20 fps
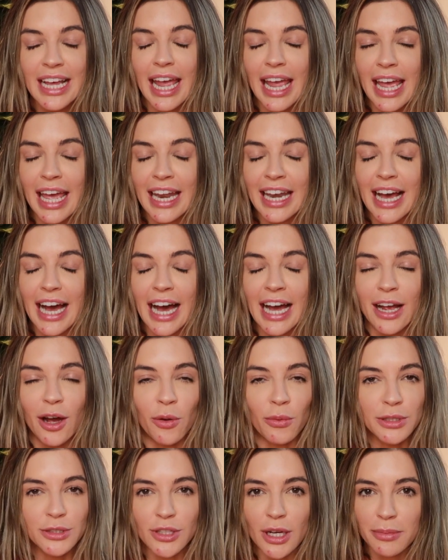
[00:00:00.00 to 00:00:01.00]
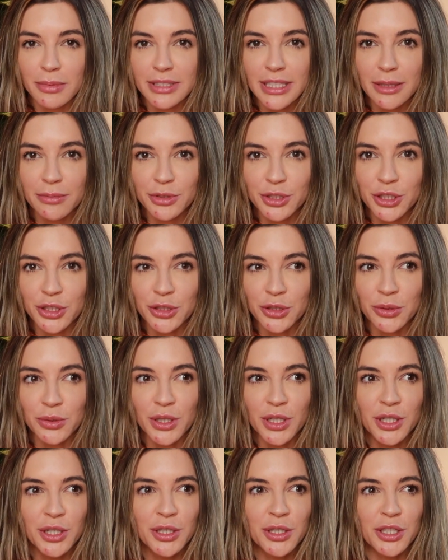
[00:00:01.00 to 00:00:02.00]
And I always grab the same
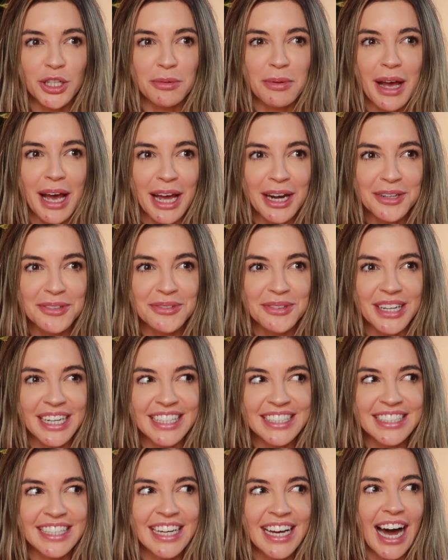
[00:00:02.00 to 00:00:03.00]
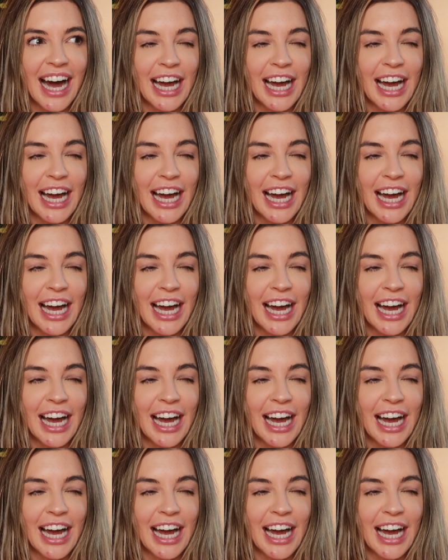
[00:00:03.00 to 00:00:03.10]
shoe no matter what.